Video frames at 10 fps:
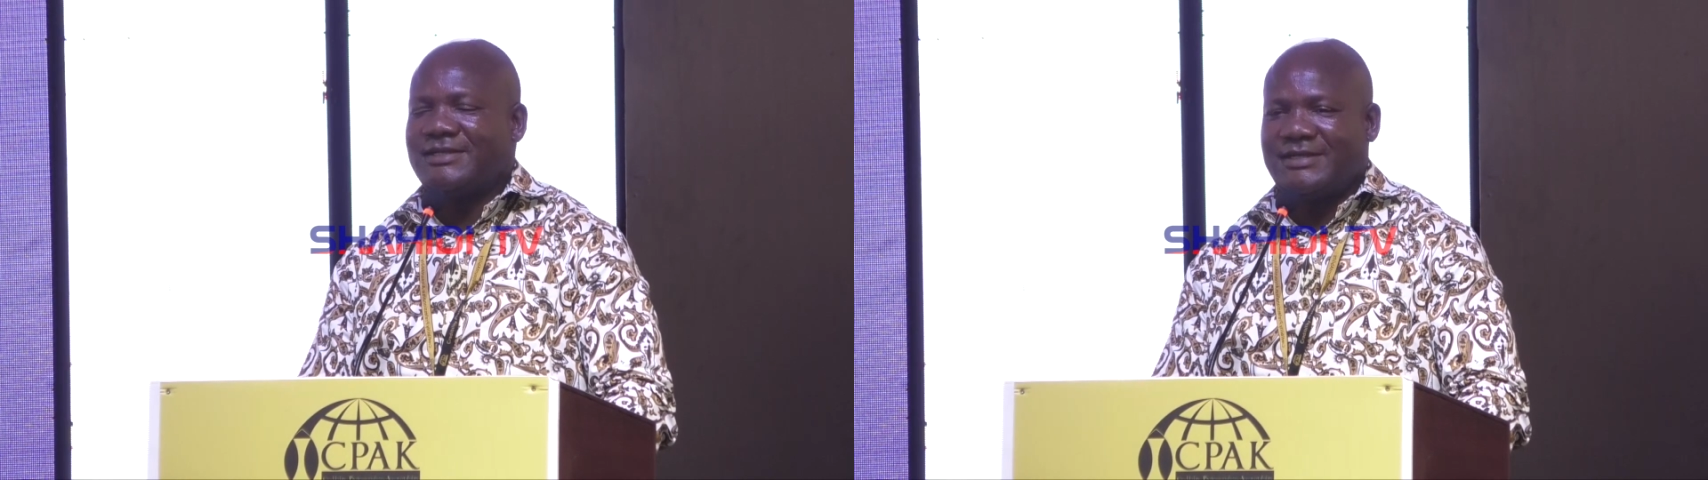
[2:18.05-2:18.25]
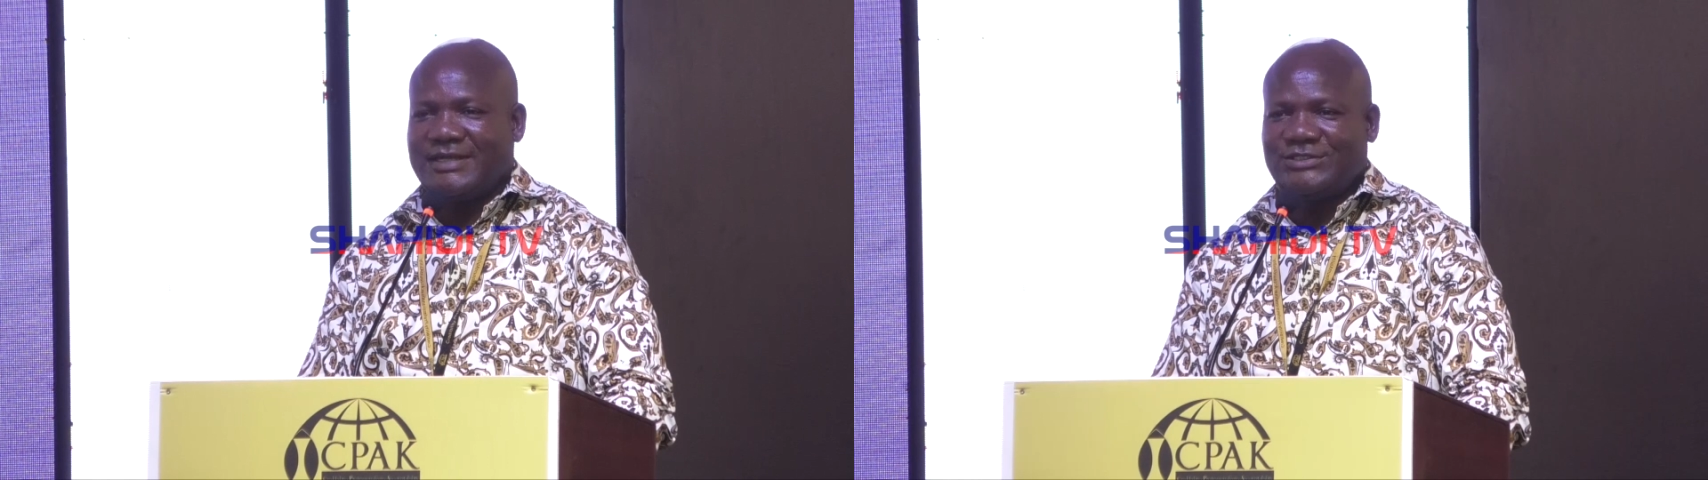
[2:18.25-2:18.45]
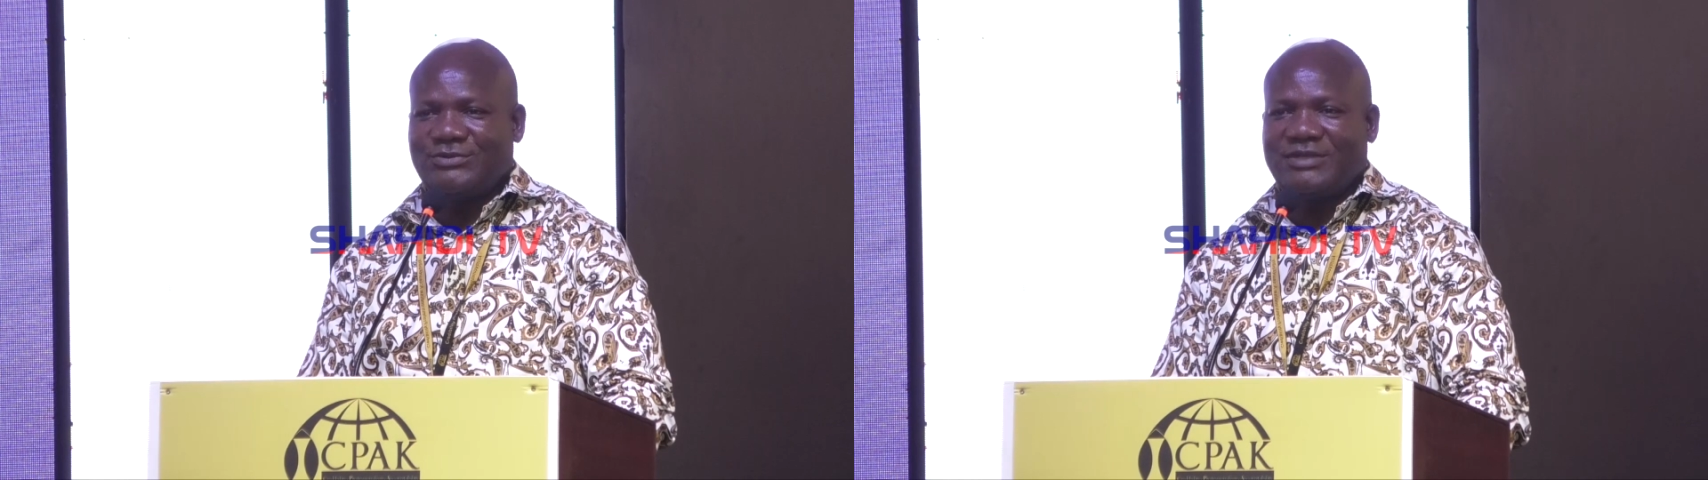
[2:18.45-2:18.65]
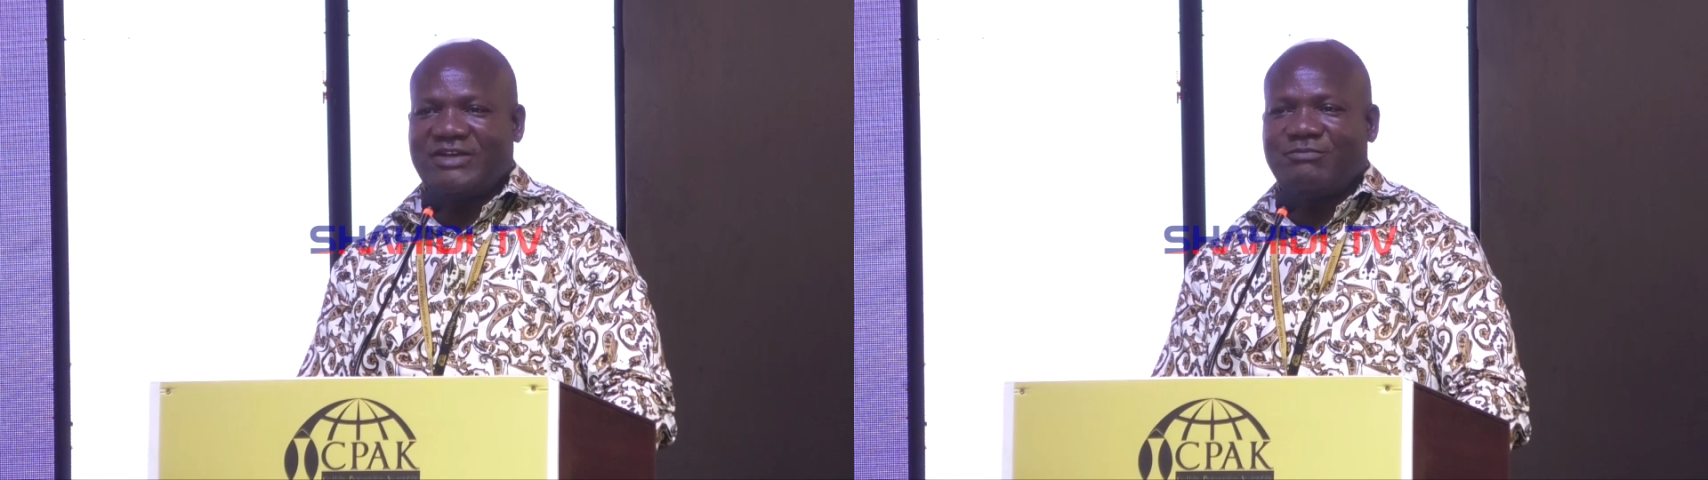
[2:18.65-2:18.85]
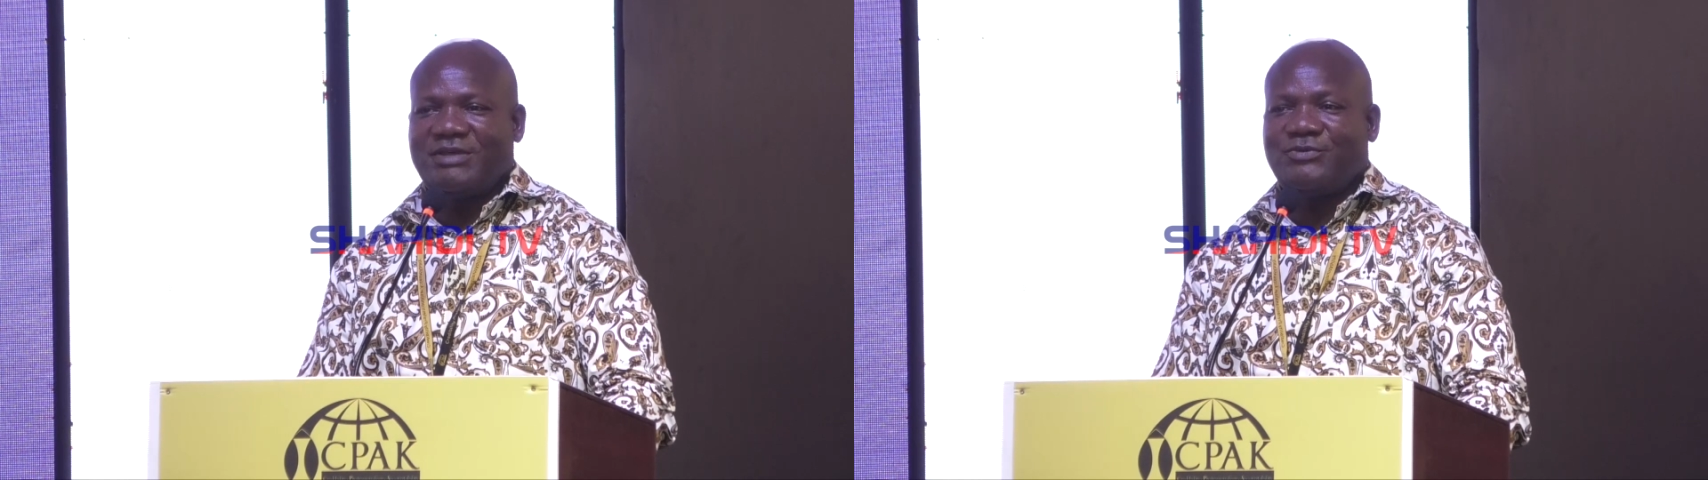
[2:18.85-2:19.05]
national
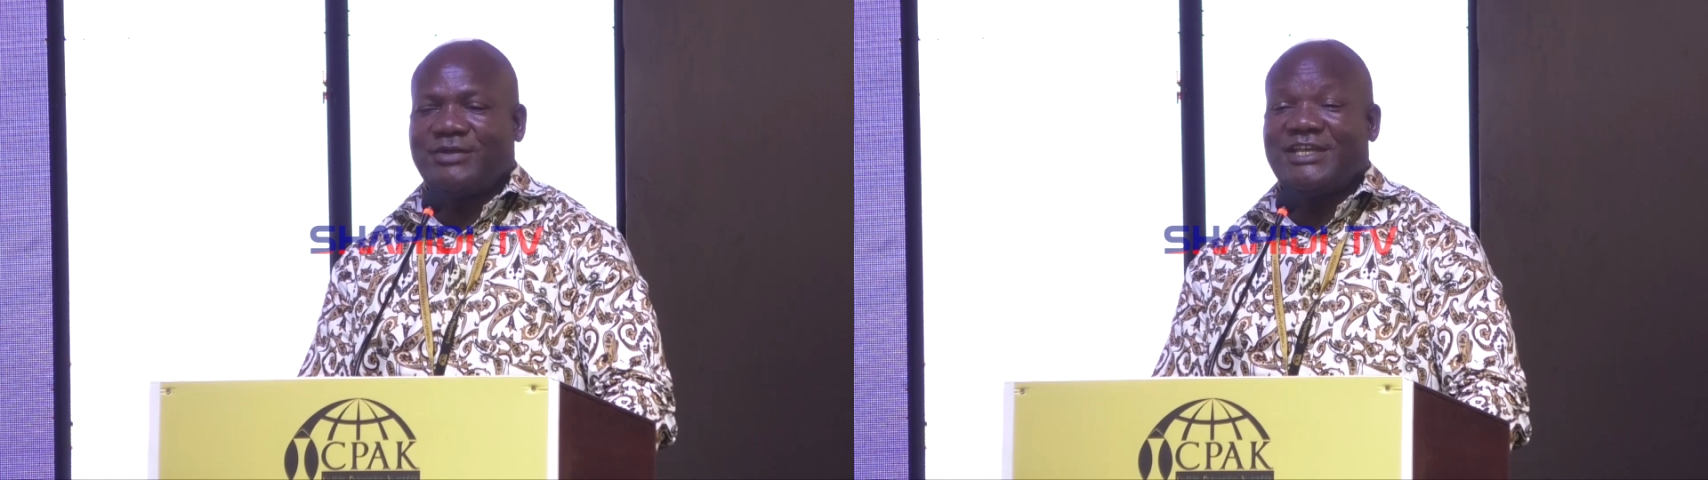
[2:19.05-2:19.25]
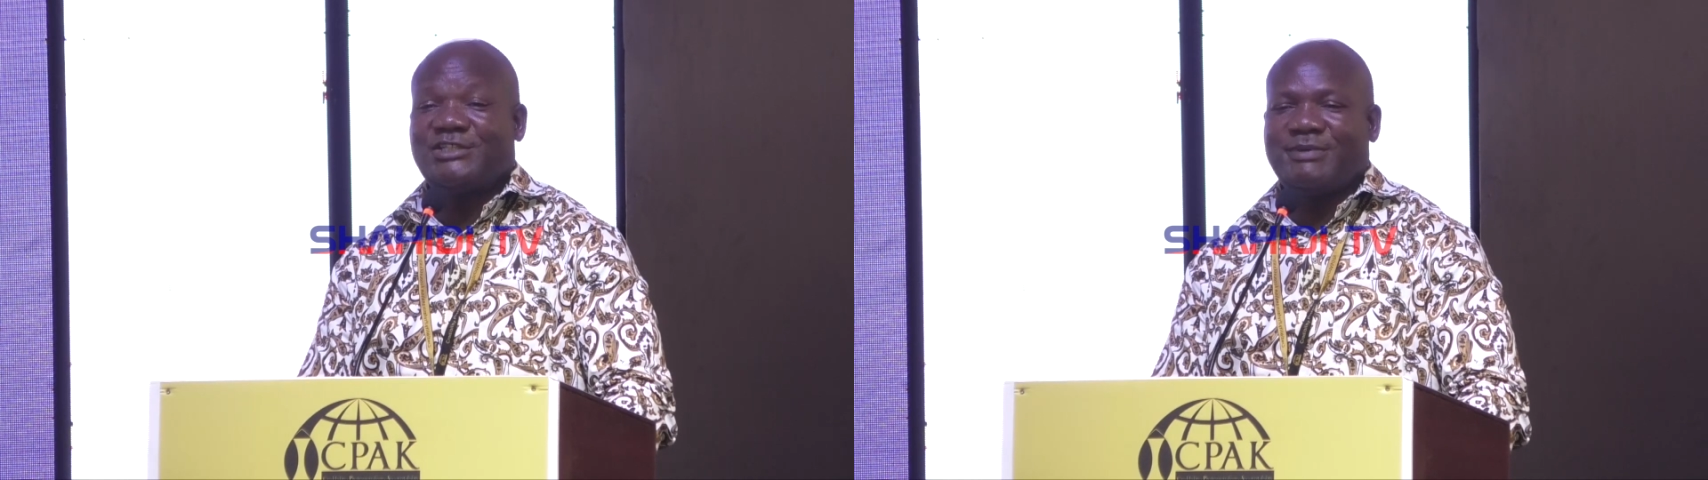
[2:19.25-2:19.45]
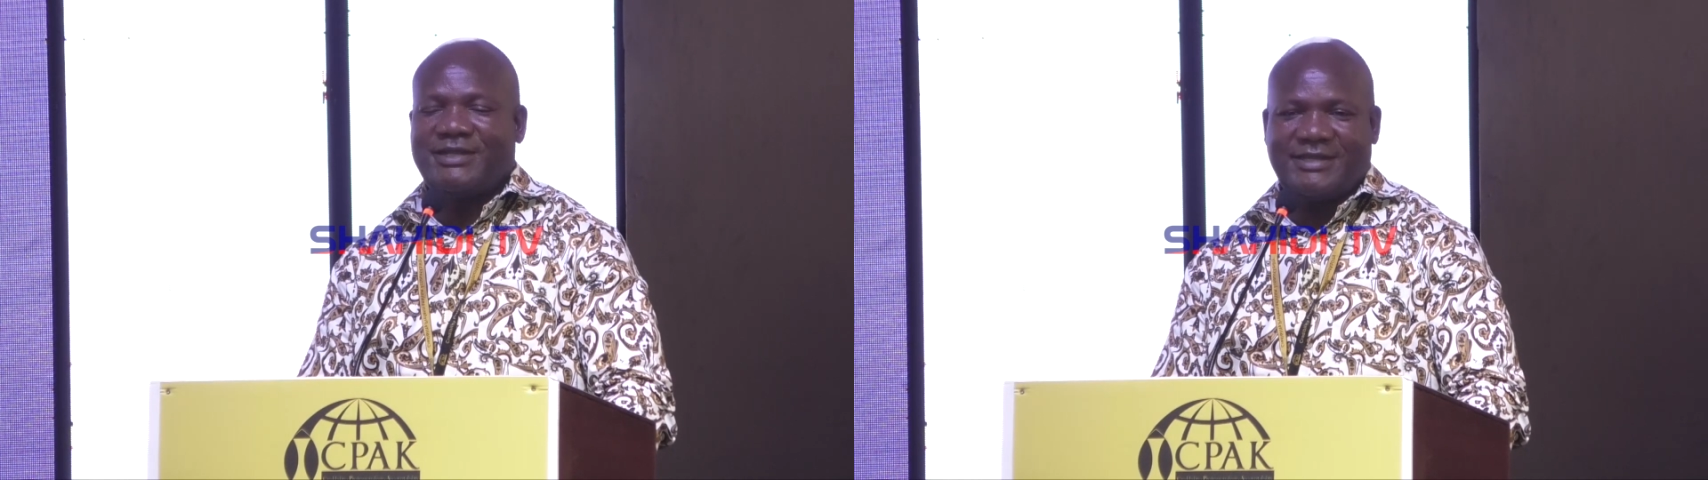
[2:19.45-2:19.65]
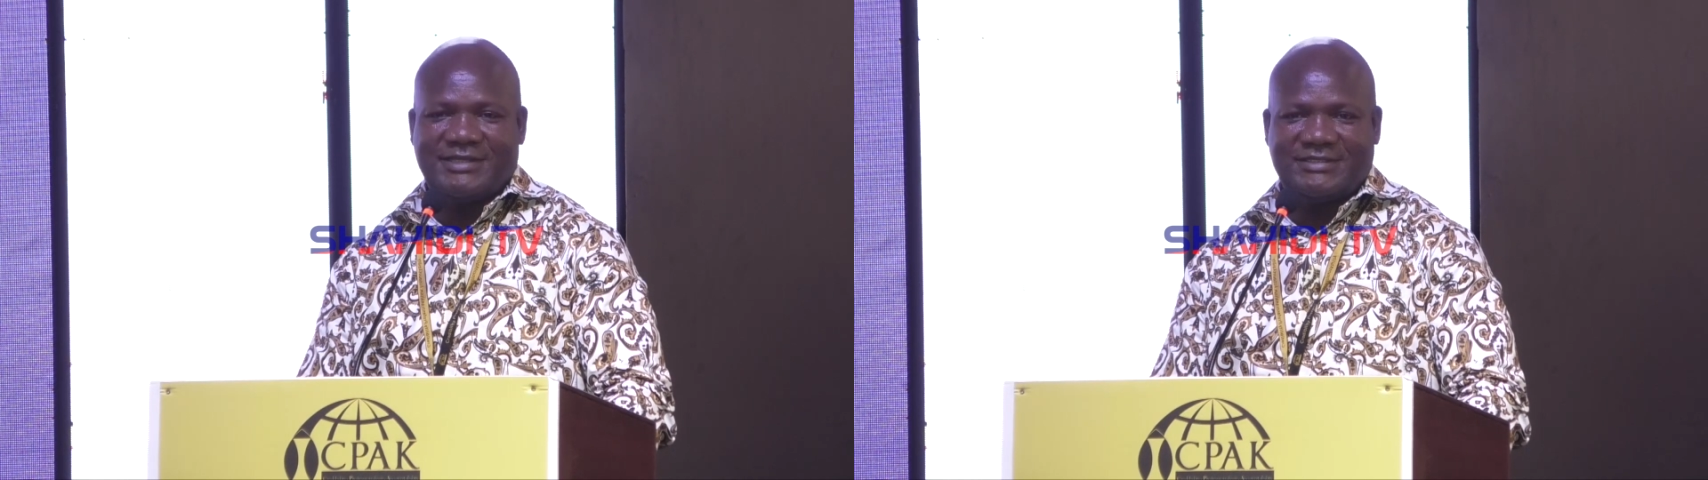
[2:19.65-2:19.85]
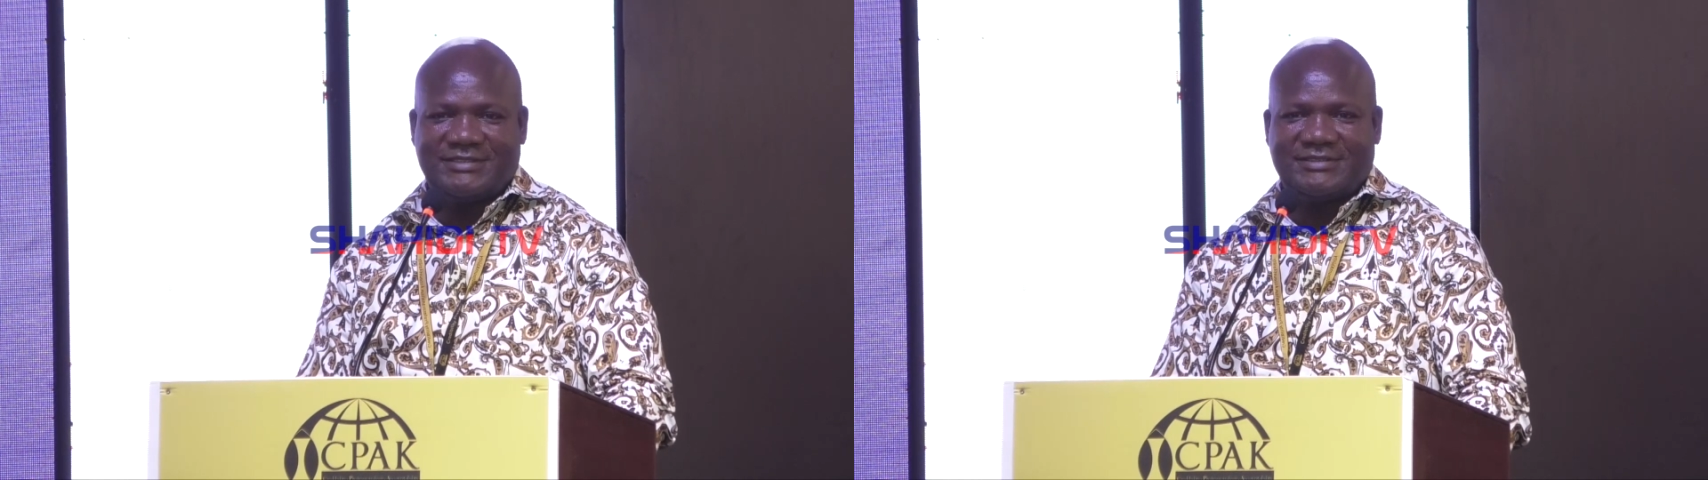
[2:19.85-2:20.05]
government to
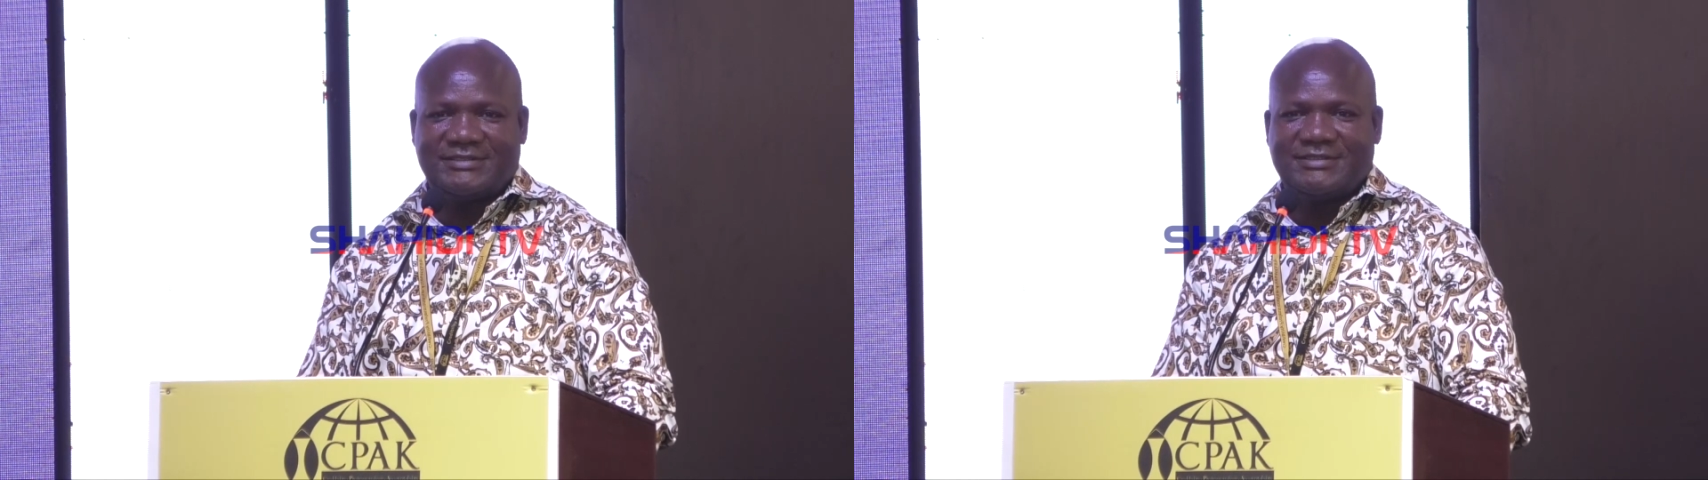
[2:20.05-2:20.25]
expedite